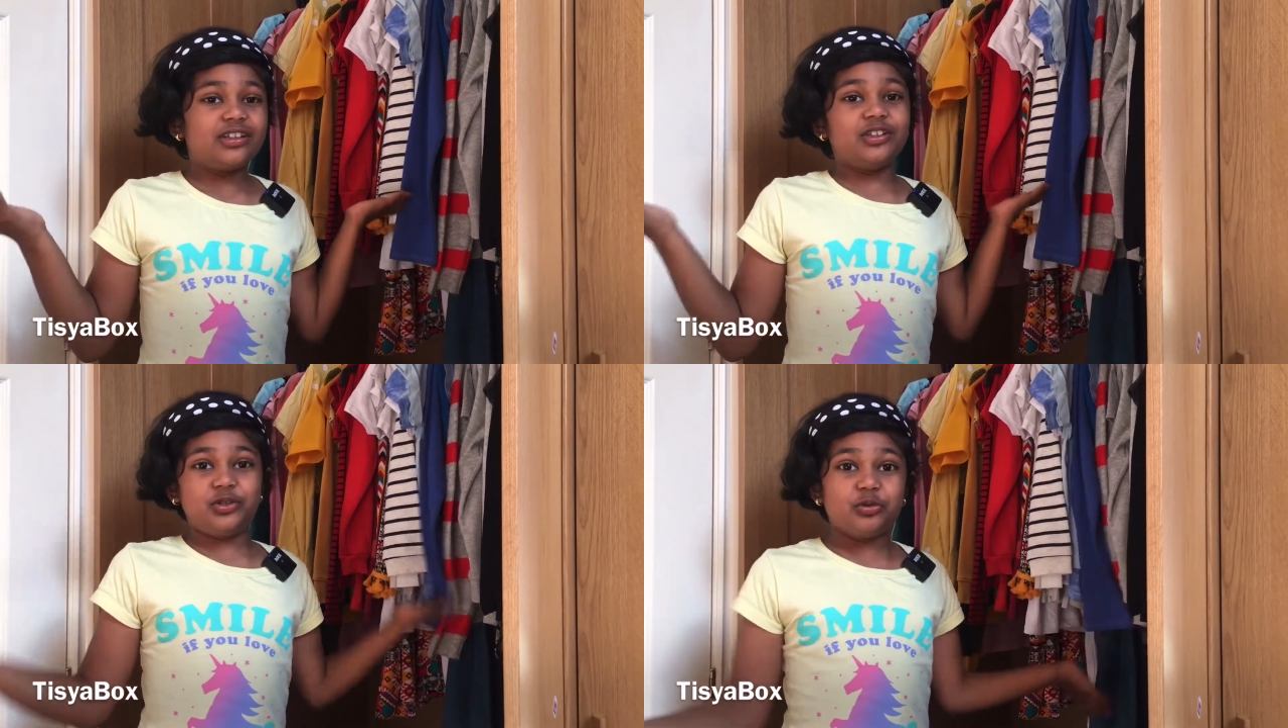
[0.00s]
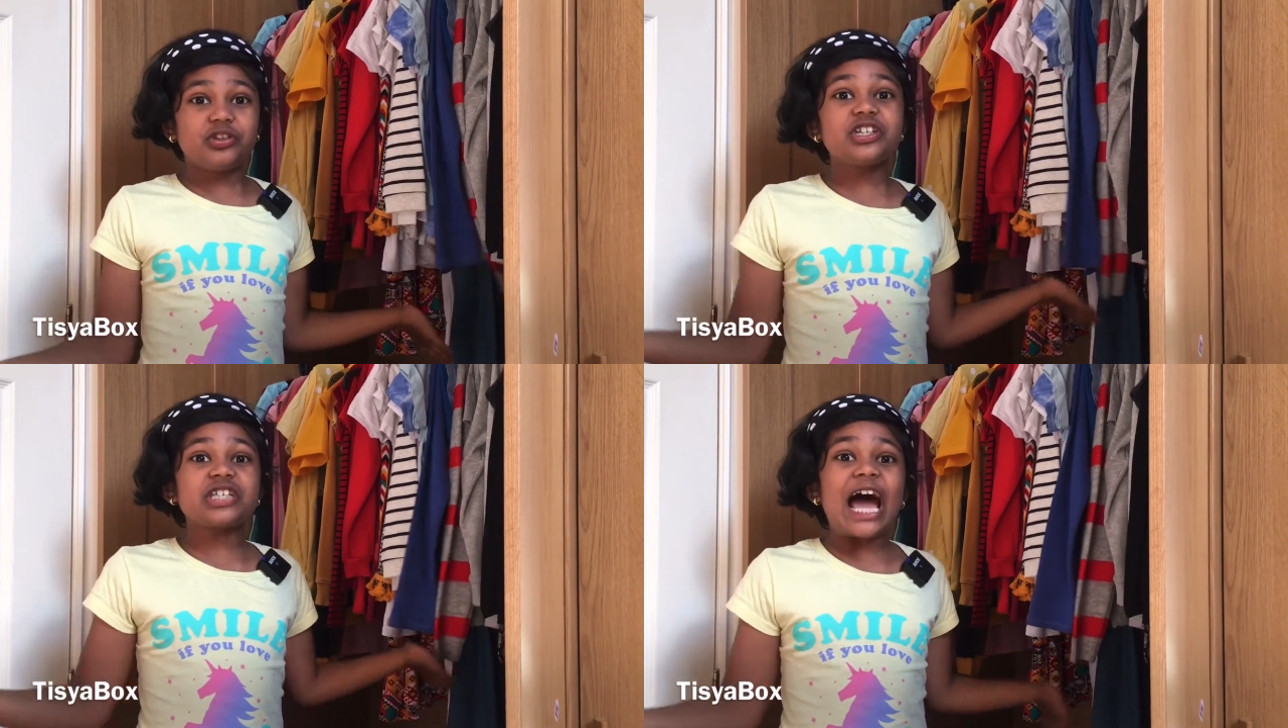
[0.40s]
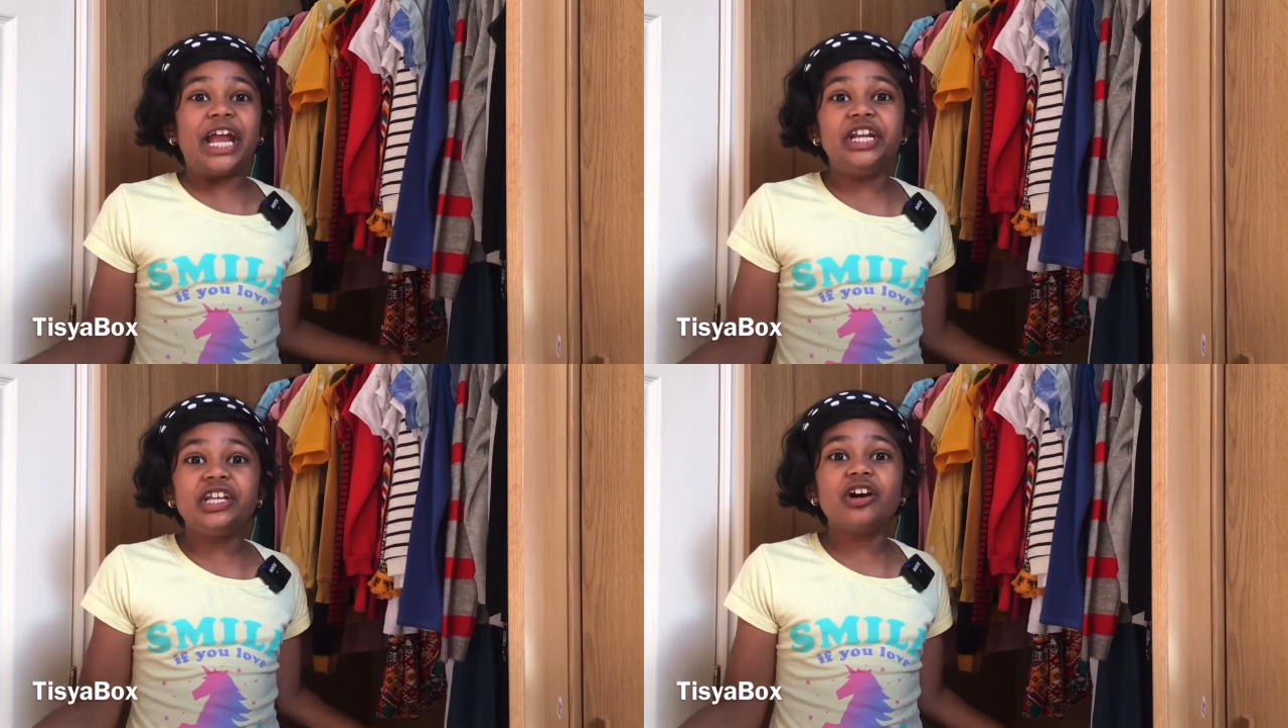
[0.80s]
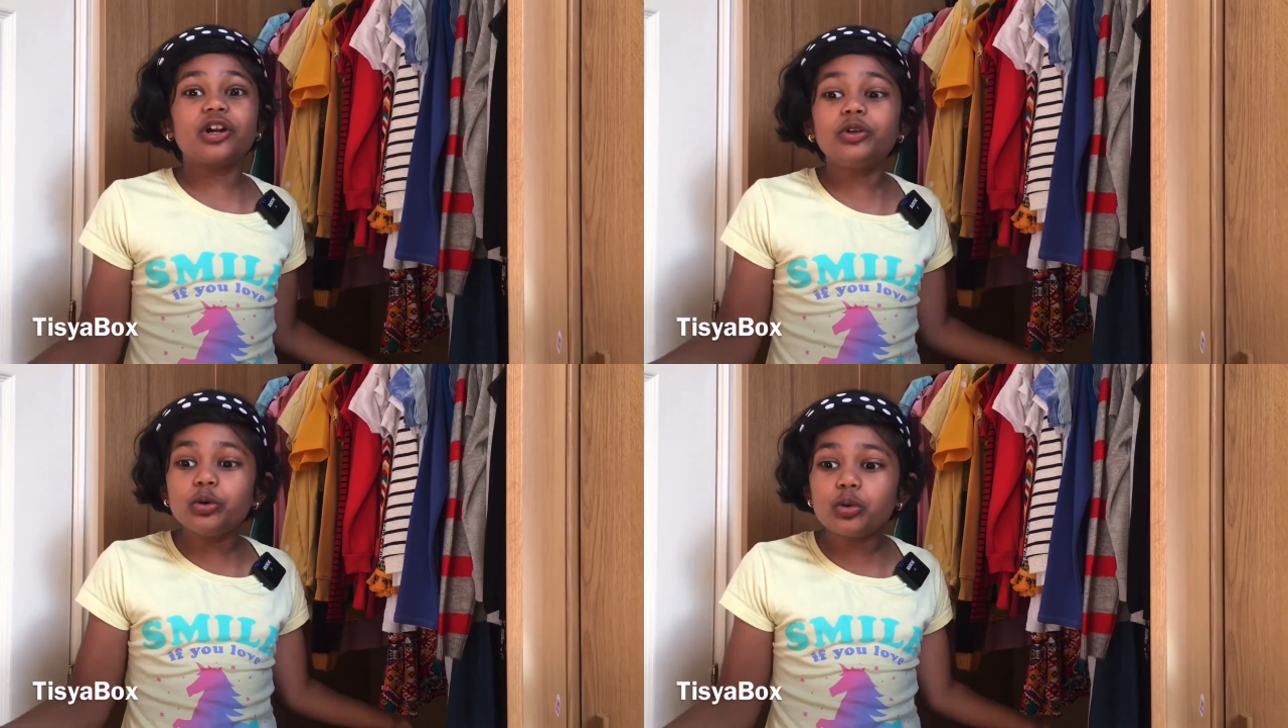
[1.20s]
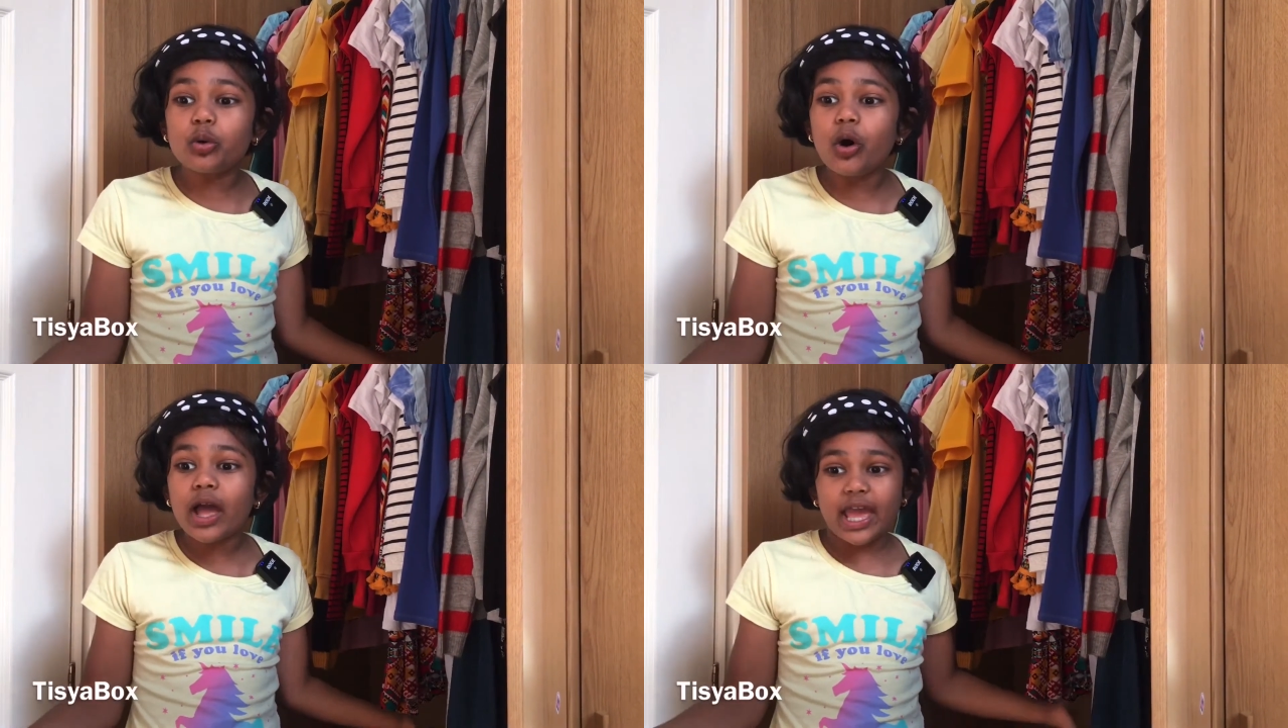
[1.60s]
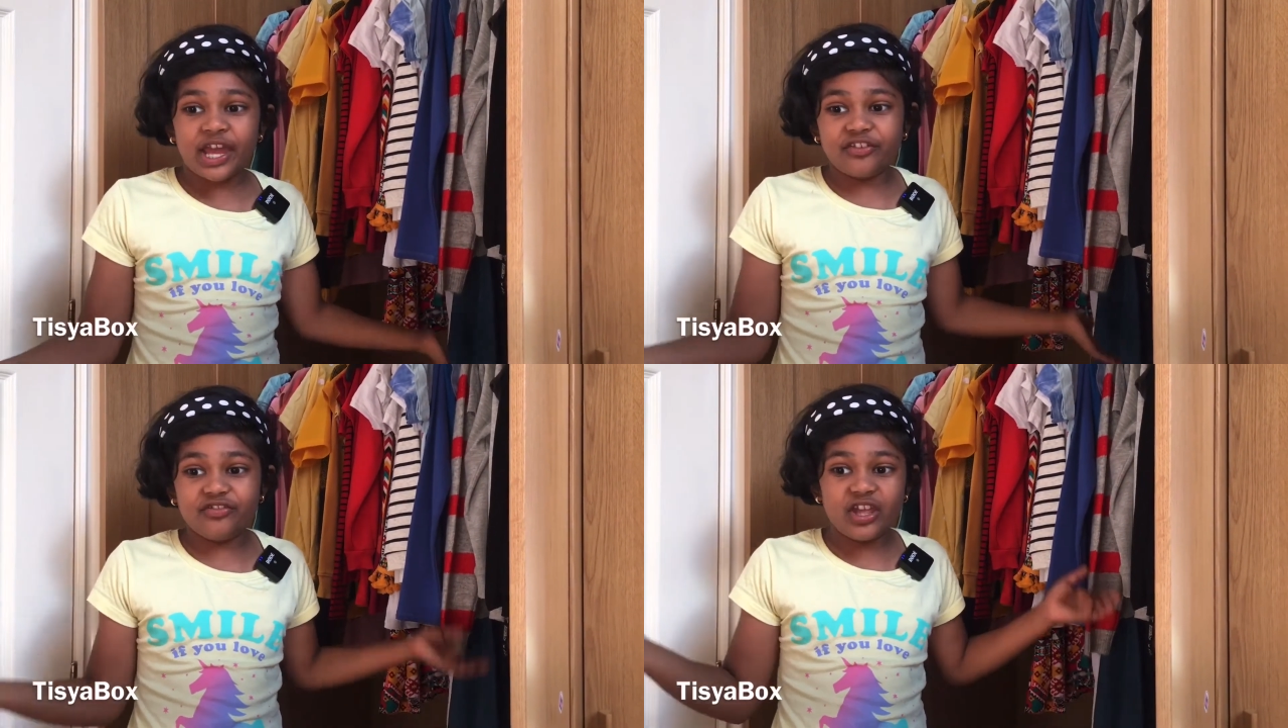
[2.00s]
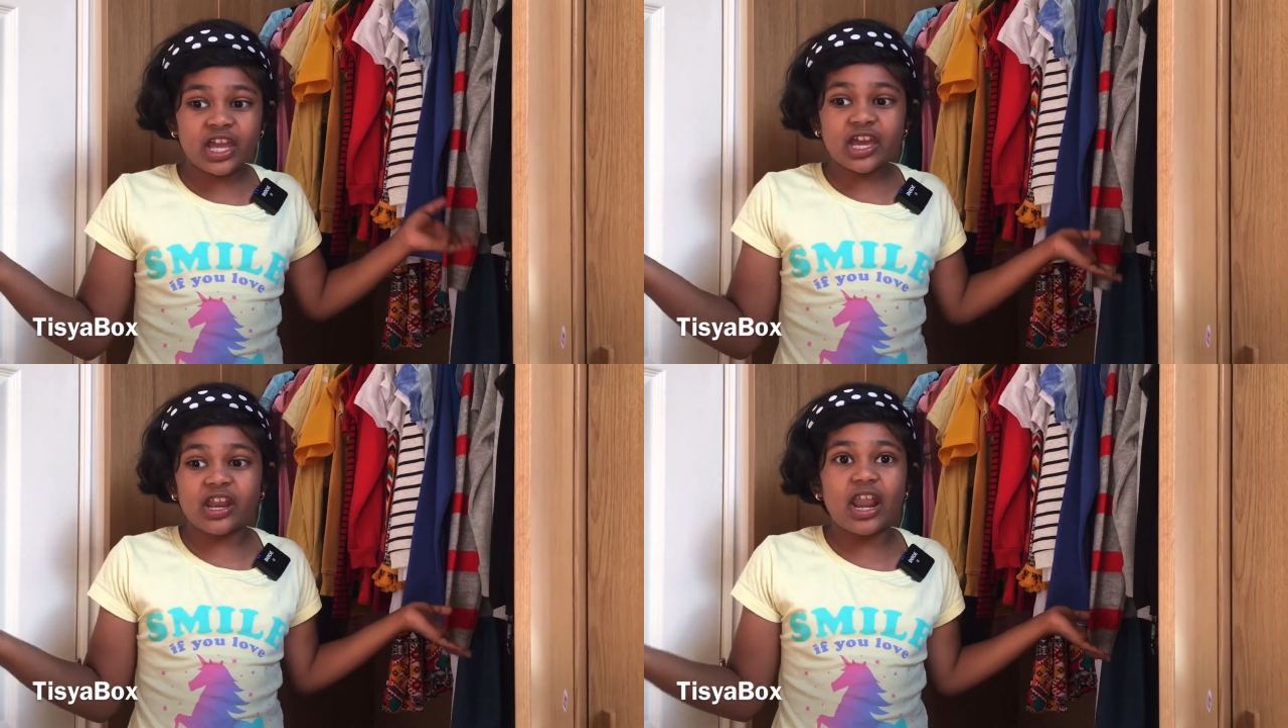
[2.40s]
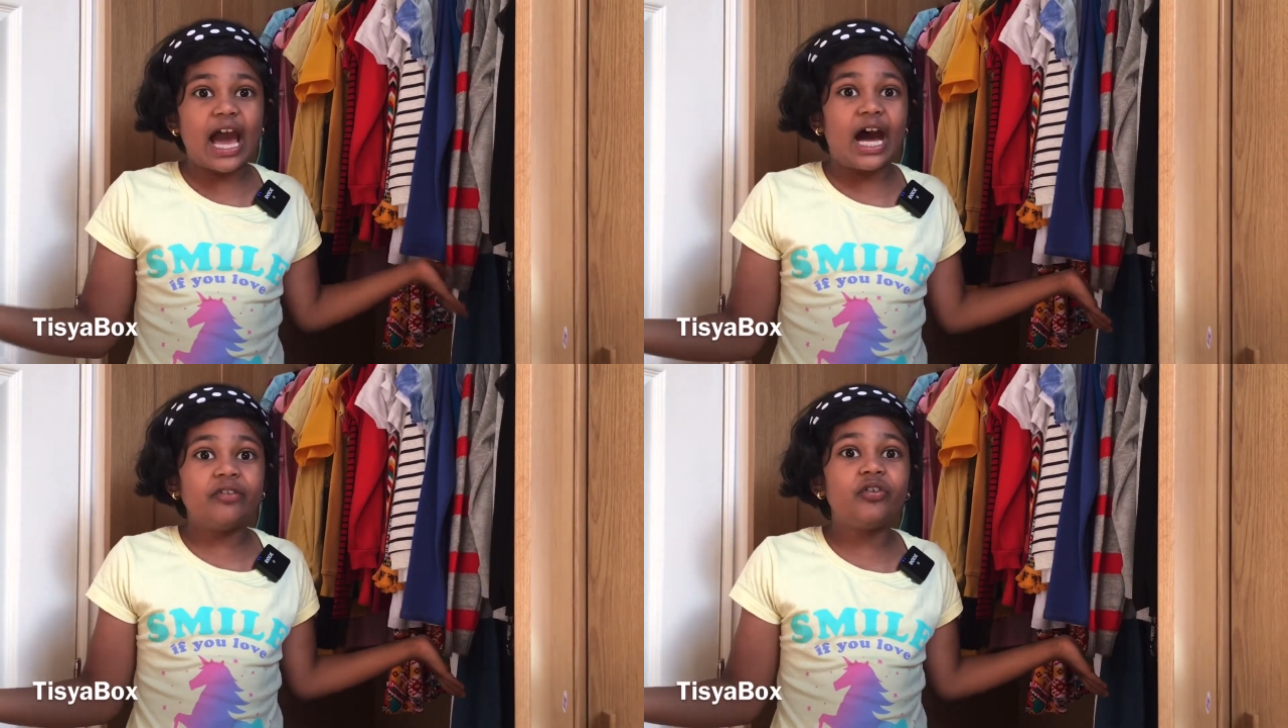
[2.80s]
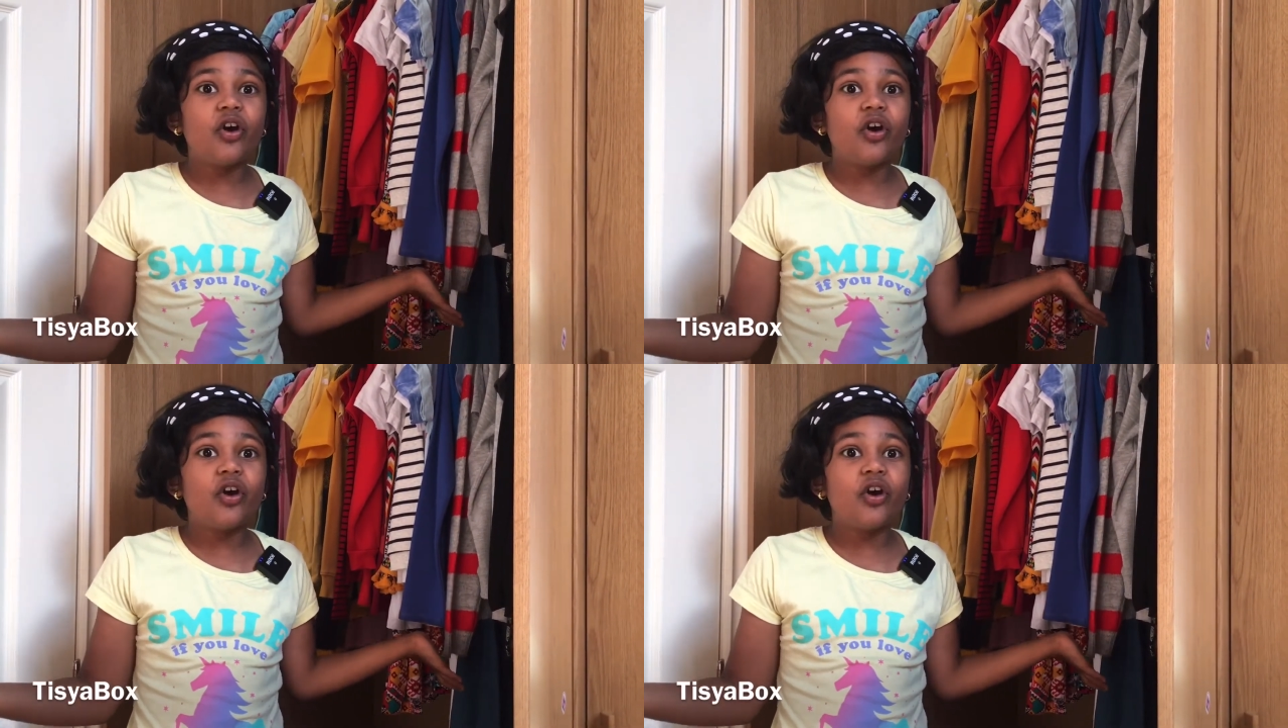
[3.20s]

do this idea too. And they can have